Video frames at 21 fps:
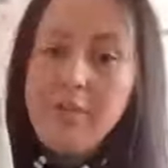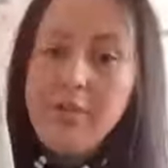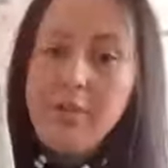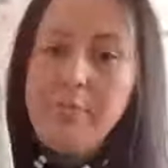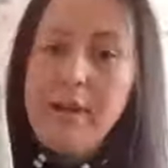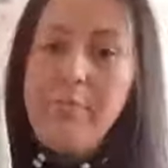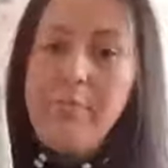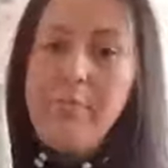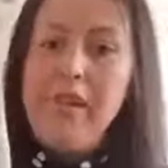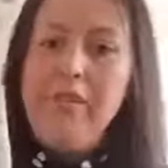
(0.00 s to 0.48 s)

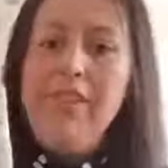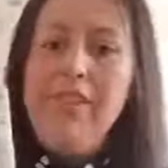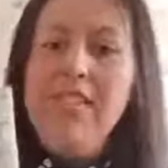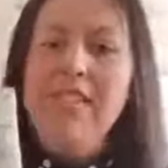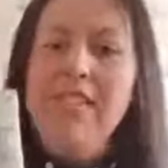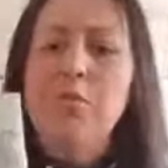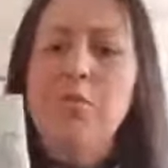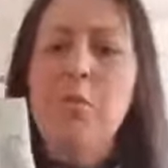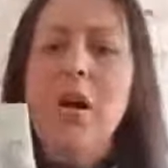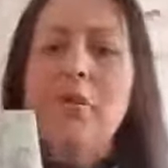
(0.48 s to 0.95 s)
girl's memory.
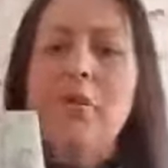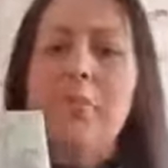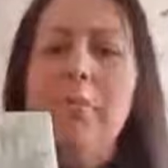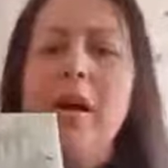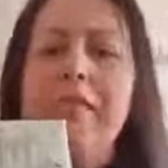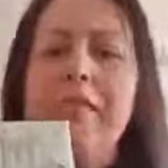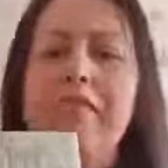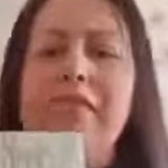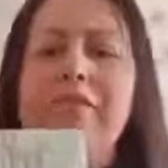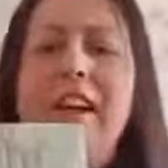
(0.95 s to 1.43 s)
And this is one
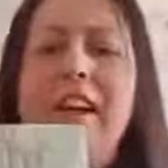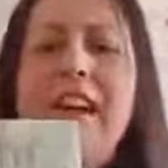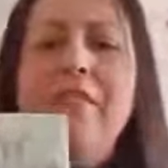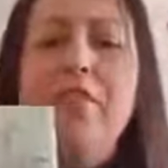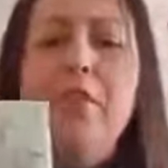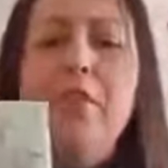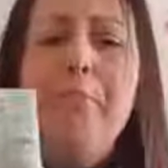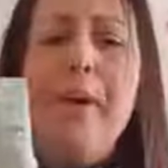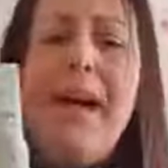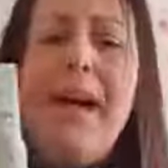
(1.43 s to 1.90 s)
of my
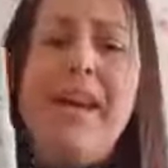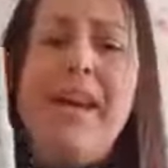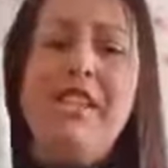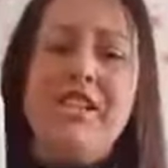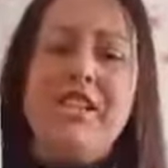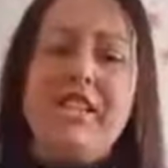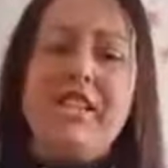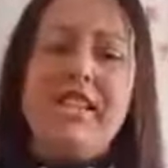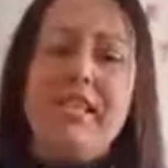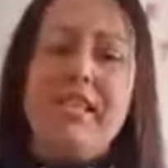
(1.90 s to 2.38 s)
favourite
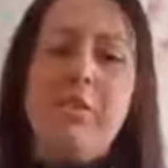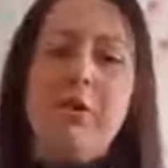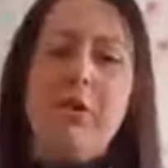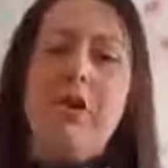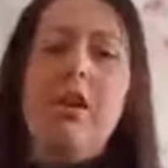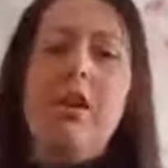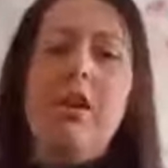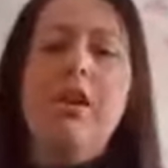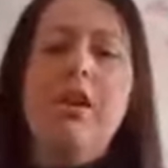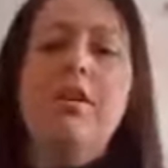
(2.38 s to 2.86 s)
pages in the
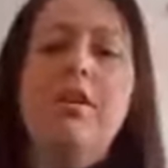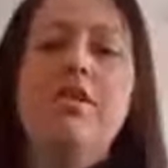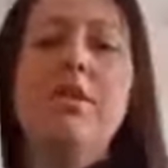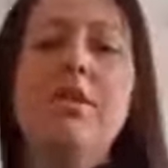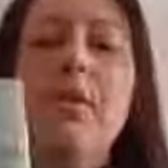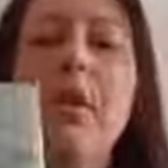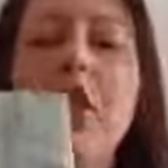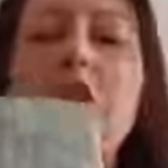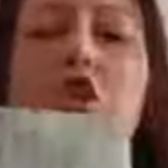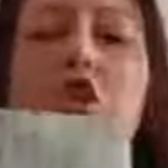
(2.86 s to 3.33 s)
book.
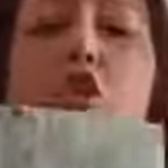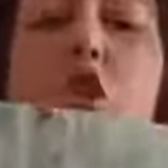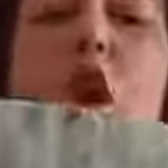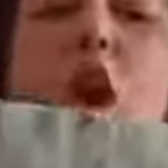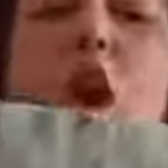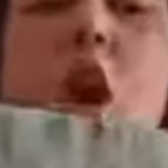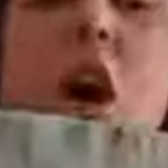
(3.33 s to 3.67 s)
So I'm going to